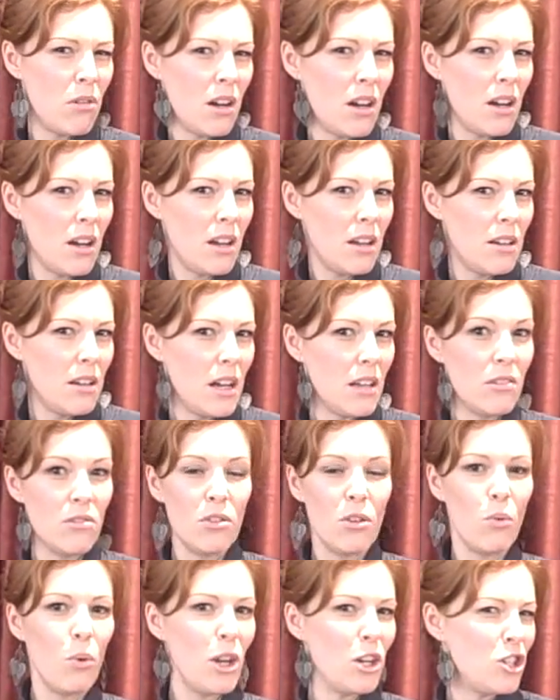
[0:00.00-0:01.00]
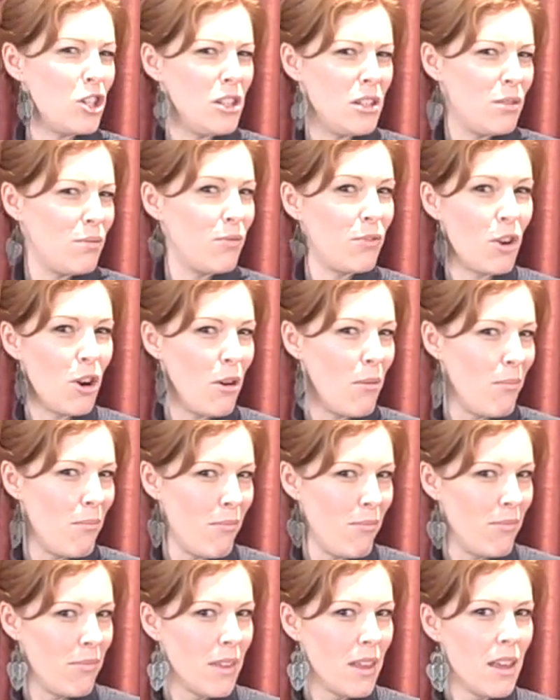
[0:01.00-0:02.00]
I don't know where she's
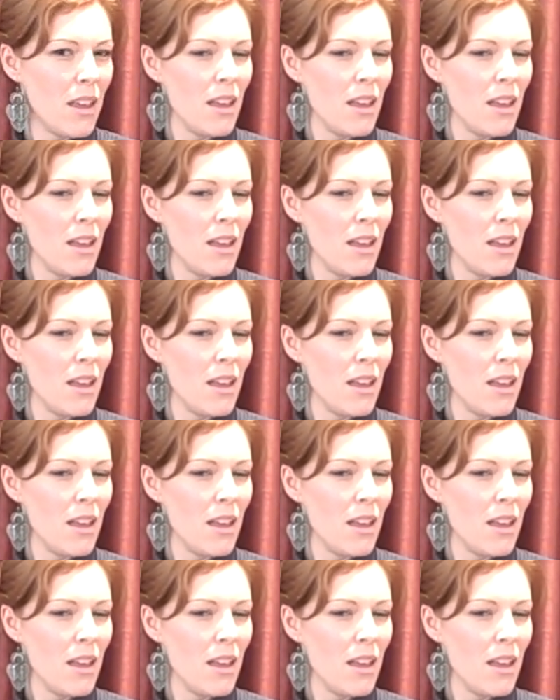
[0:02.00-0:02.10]
from,